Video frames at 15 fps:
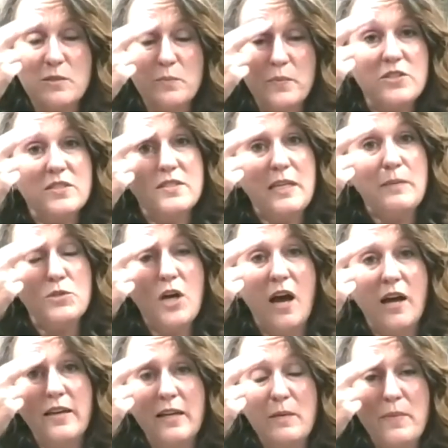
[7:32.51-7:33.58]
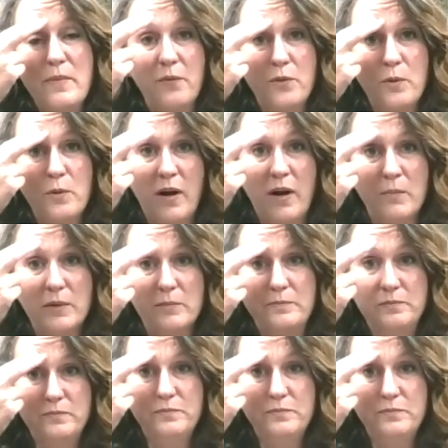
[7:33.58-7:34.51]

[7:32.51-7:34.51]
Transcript: and we just keep talking about the problem.